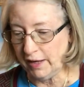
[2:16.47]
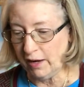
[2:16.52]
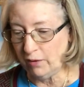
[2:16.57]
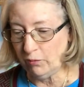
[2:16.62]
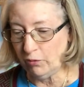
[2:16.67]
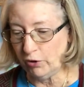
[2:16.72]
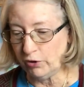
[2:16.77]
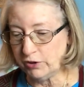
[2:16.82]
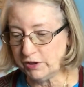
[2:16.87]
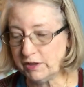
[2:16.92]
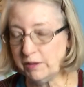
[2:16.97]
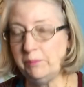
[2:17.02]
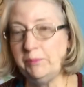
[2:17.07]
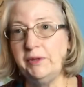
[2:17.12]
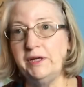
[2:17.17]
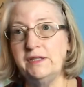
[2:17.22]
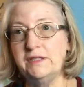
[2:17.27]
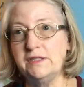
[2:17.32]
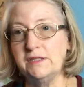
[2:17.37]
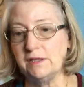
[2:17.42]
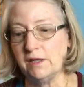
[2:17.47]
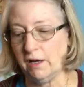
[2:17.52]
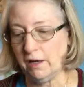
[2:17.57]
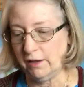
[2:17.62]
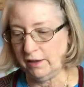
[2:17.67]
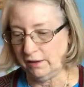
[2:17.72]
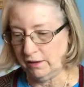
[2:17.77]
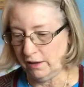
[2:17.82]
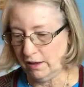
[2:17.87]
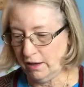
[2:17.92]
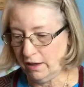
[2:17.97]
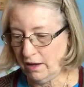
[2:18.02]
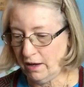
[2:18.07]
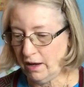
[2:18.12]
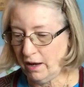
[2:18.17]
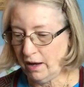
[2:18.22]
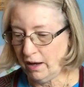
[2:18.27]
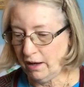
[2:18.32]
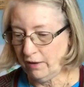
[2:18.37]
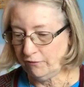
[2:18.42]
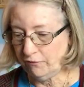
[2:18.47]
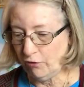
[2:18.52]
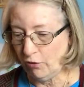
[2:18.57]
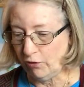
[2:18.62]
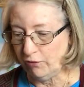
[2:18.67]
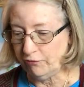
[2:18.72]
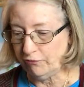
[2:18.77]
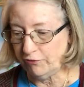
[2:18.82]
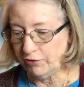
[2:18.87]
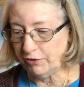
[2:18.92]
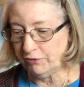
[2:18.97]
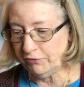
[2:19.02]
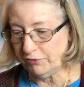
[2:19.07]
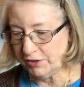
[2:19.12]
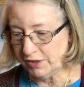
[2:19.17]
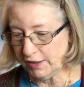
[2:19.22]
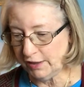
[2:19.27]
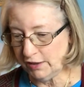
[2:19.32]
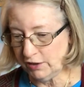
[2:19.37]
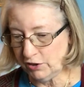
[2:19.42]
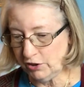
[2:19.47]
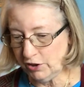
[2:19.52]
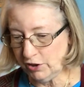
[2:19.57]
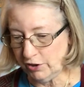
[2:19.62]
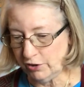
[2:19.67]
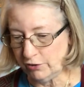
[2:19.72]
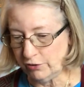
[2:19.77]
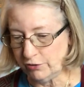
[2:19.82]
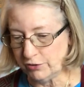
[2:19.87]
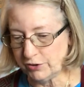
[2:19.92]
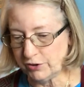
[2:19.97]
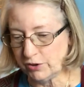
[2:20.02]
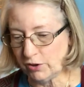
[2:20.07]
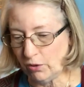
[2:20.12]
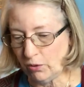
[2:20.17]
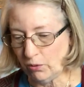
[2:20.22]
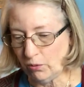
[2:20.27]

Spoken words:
I worked at Pizza Hut for 15 years.